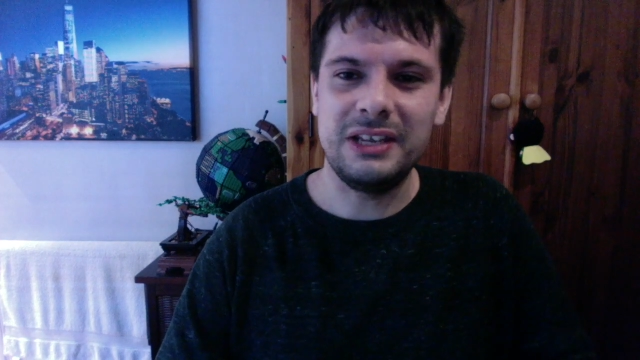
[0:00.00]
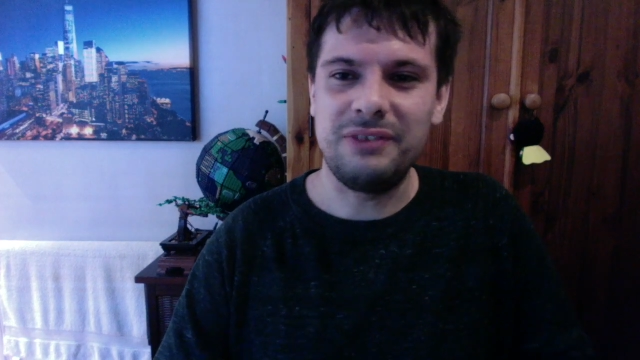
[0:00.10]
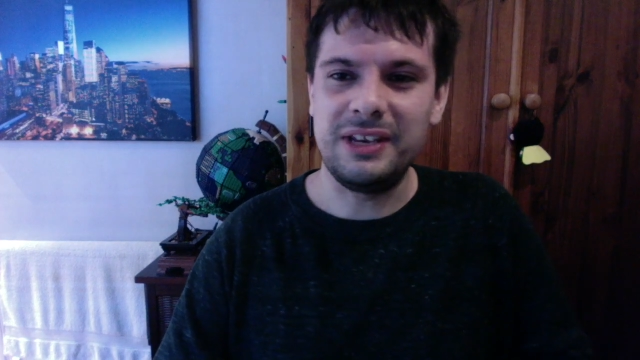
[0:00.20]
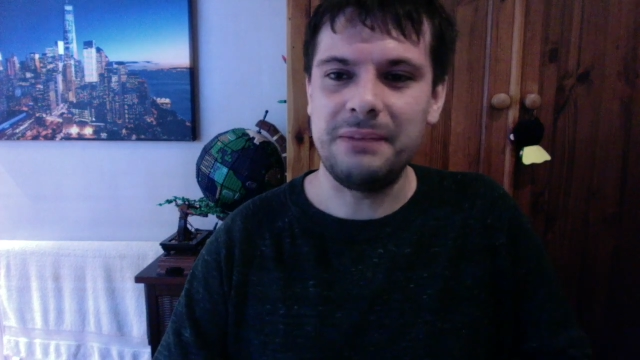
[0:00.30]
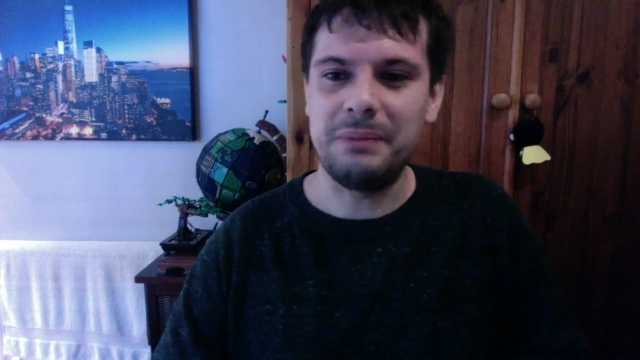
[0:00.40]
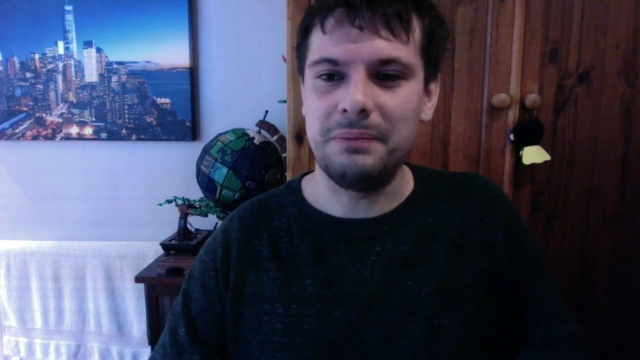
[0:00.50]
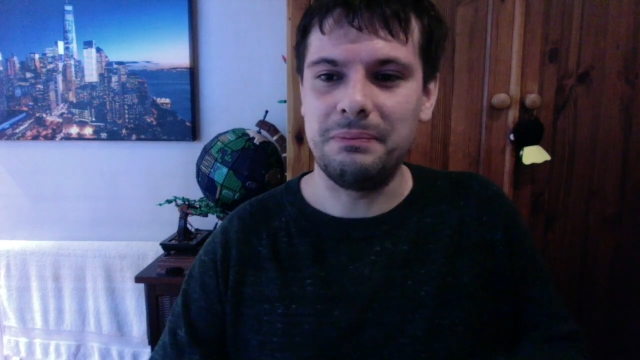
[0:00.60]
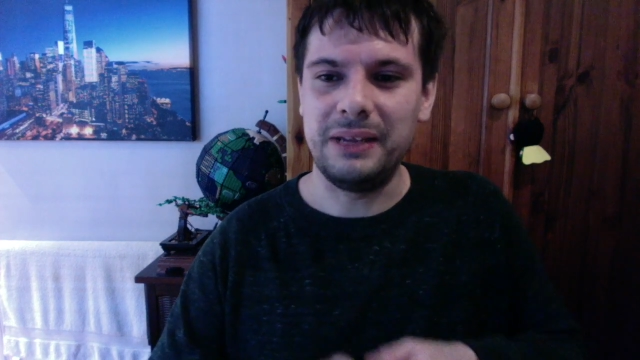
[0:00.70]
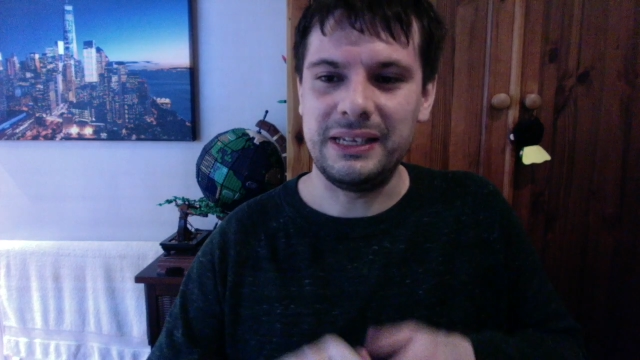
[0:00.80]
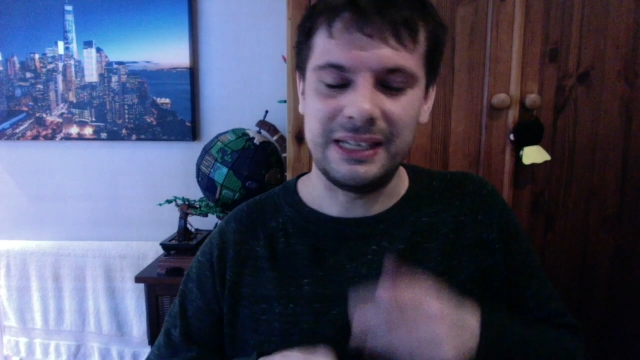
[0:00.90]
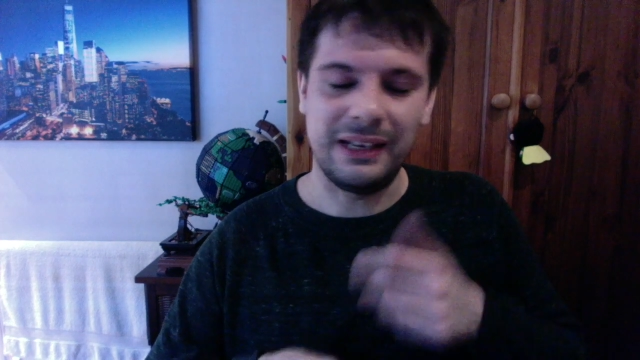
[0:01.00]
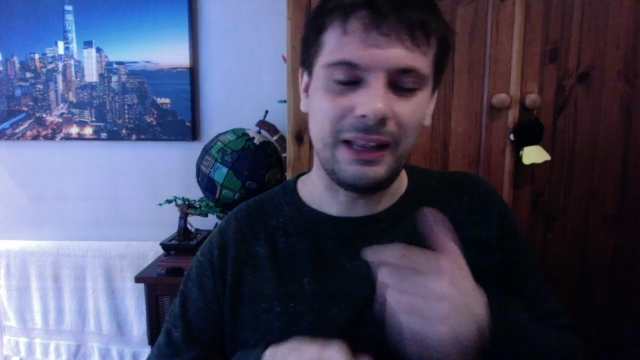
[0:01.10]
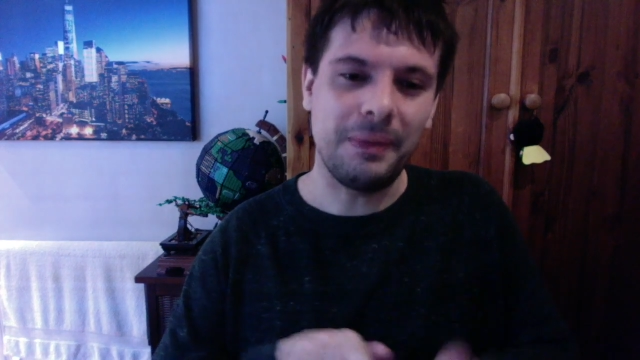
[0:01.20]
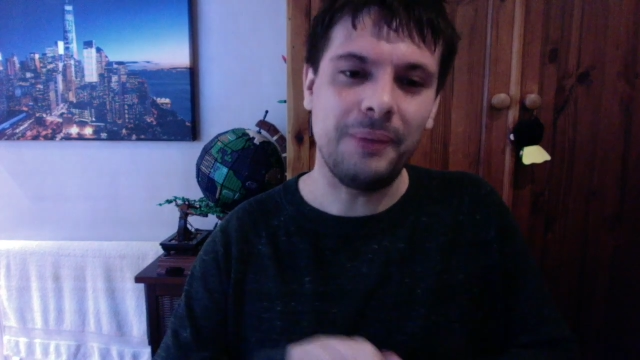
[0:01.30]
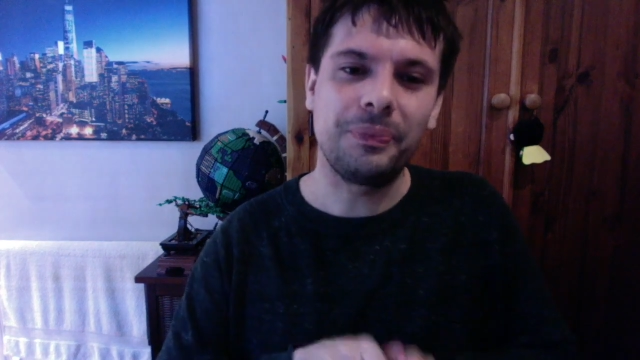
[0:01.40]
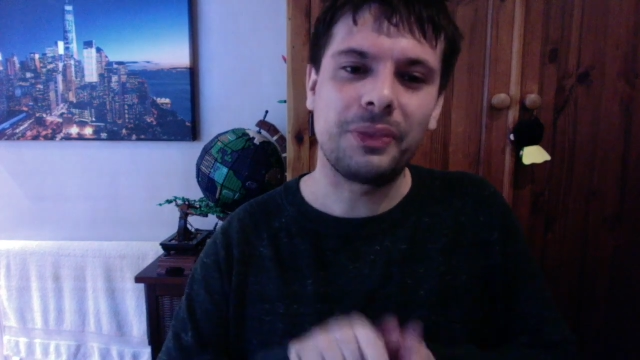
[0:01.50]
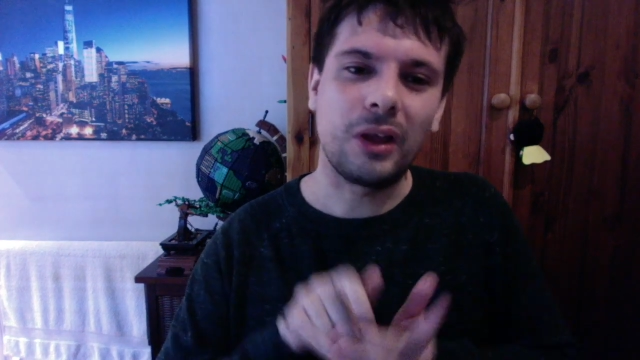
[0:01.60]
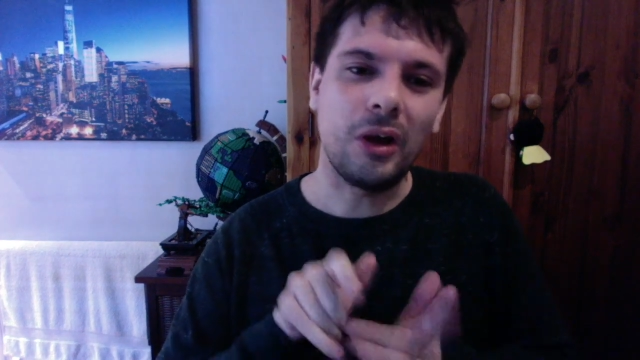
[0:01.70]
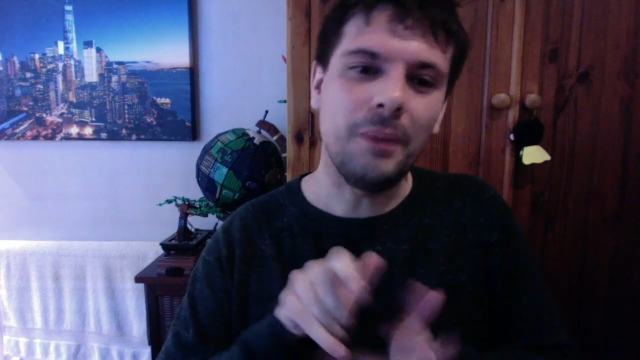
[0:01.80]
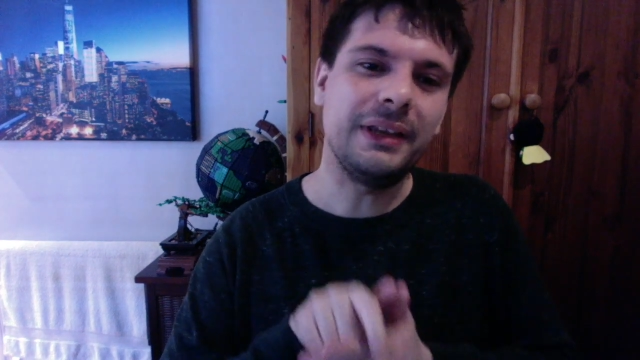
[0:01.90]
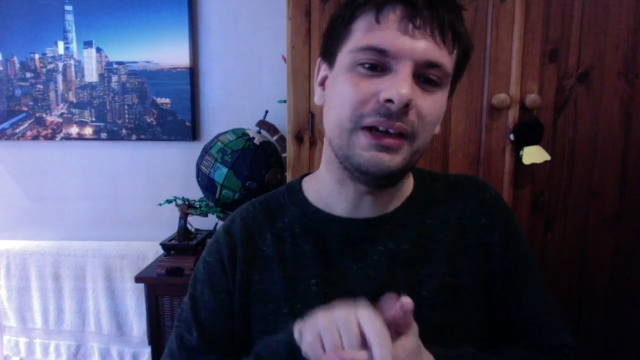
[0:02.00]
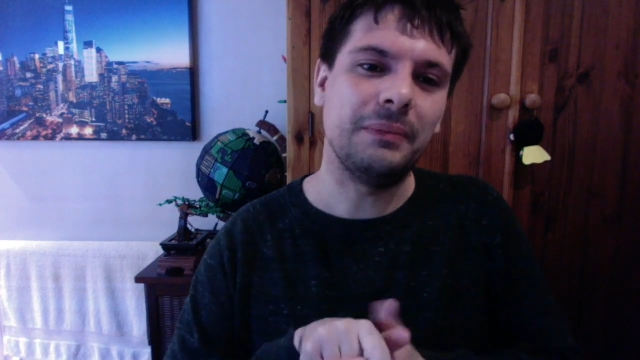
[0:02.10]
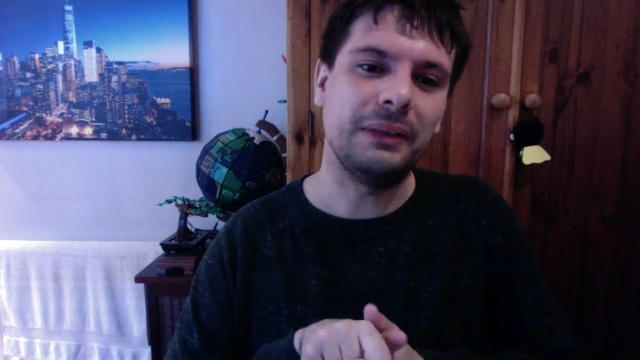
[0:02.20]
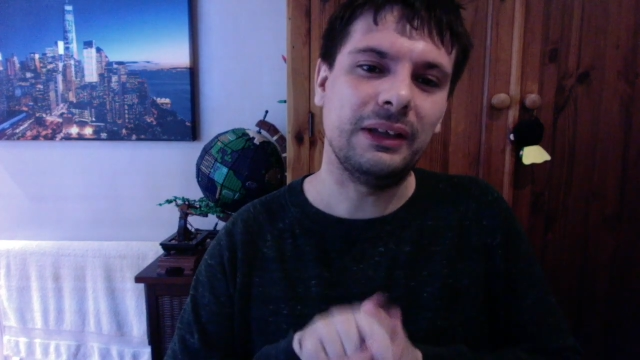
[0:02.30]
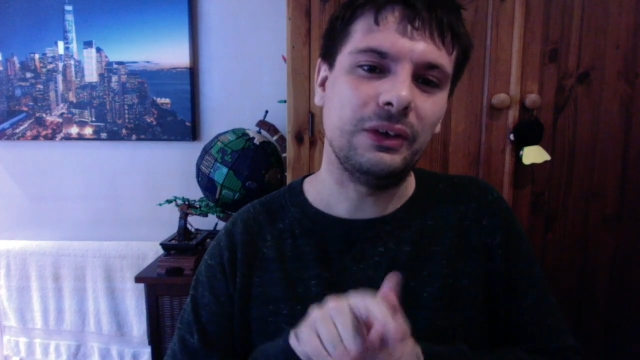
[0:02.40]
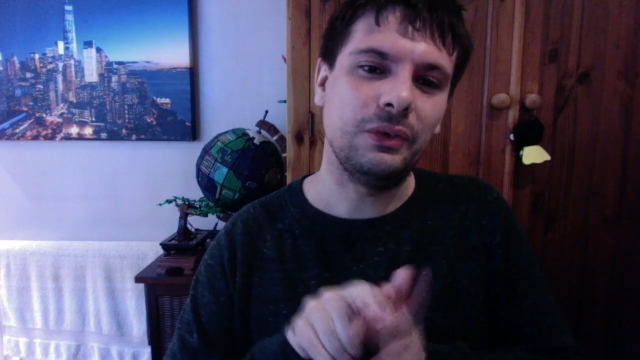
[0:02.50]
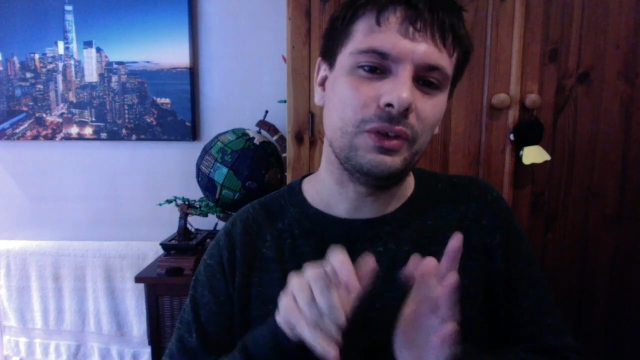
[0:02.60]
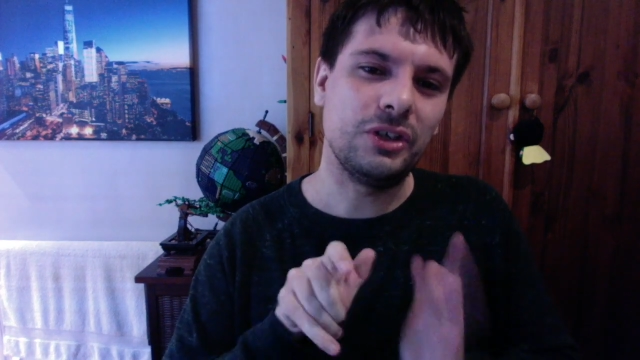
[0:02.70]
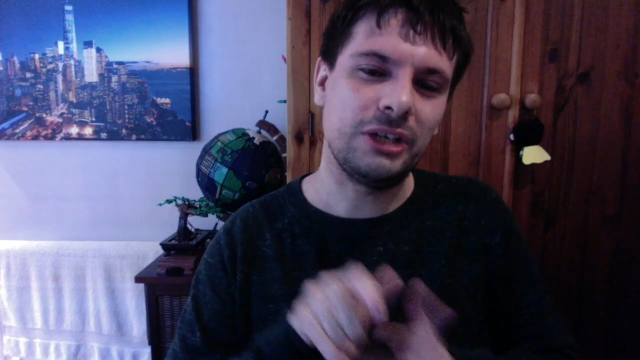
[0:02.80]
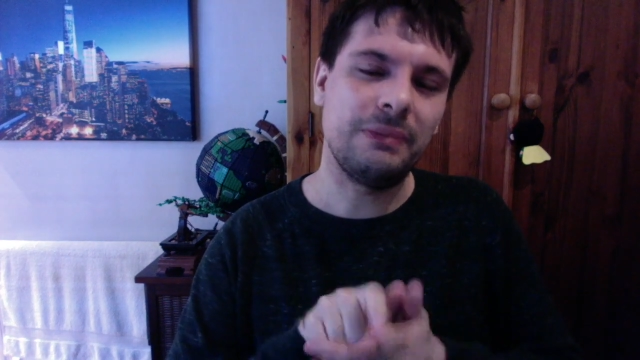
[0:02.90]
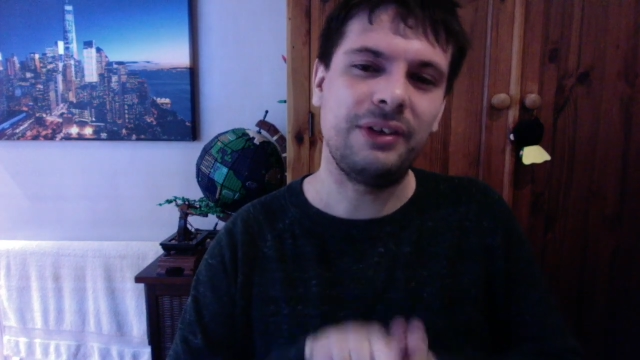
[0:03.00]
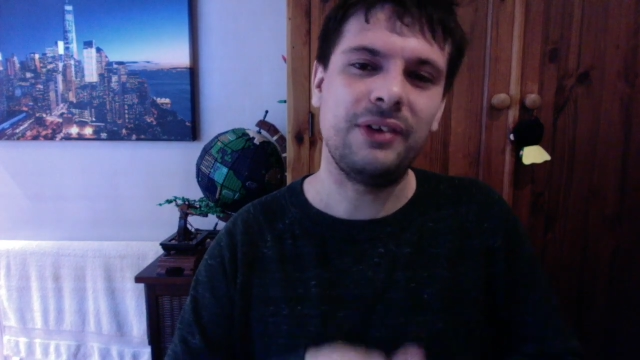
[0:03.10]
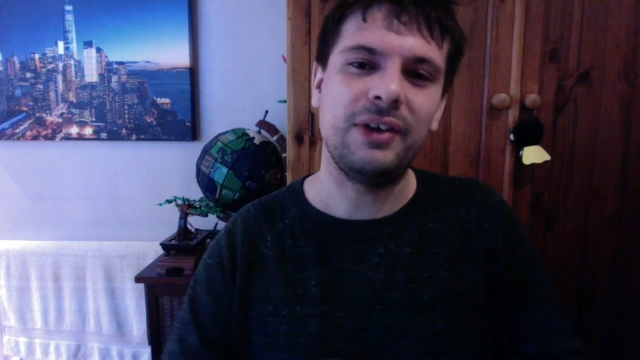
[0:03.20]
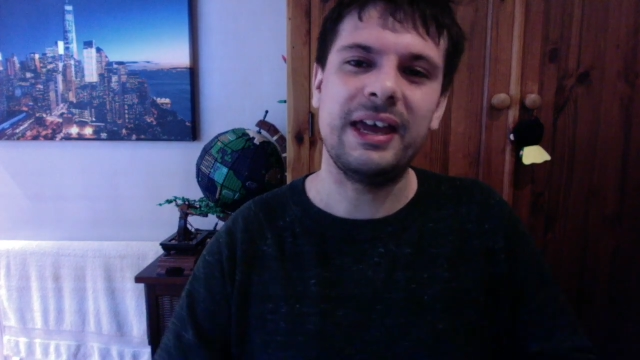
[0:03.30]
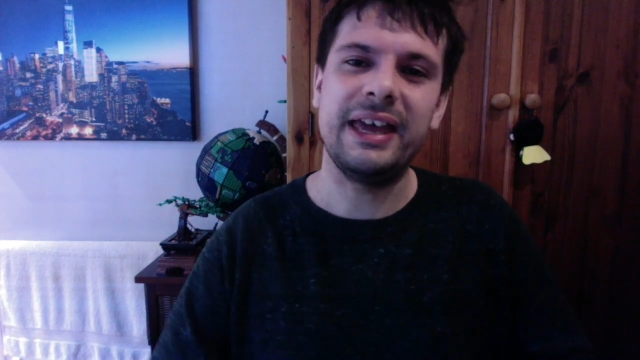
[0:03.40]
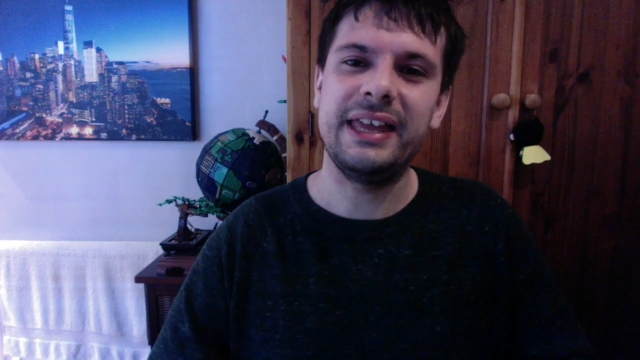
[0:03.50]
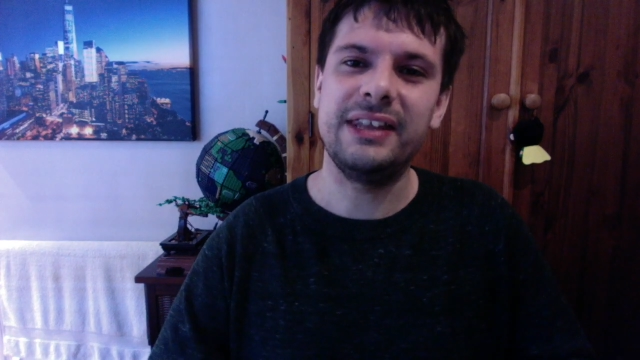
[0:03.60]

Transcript: If you did, then please hit the like button, comment down below, share and view, and